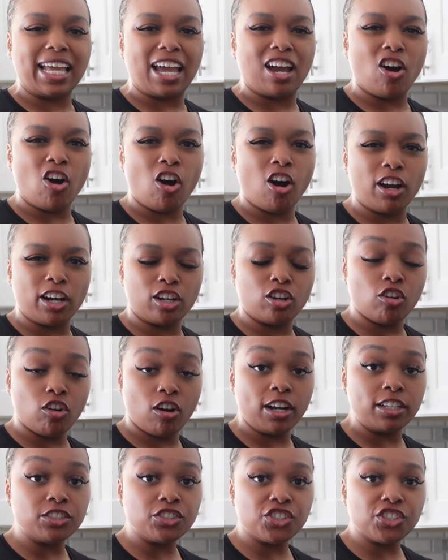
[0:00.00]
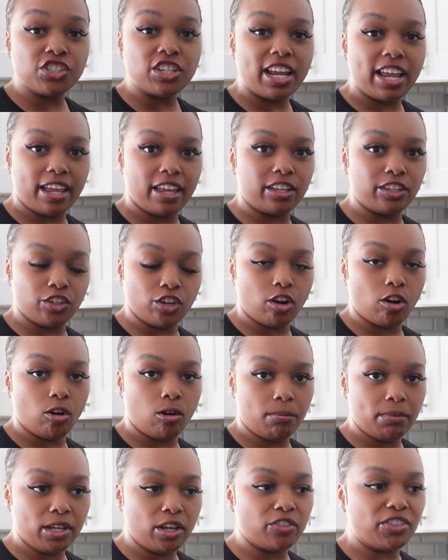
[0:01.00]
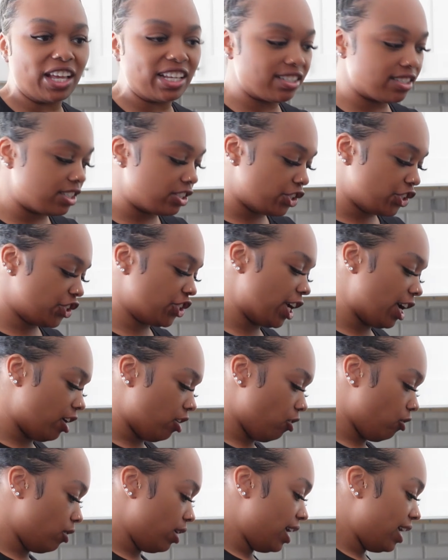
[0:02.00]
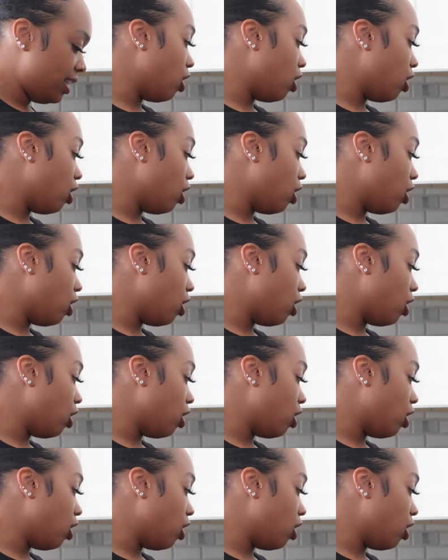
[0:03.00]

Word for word: that hard crunch in your oatmeal, that's the shell.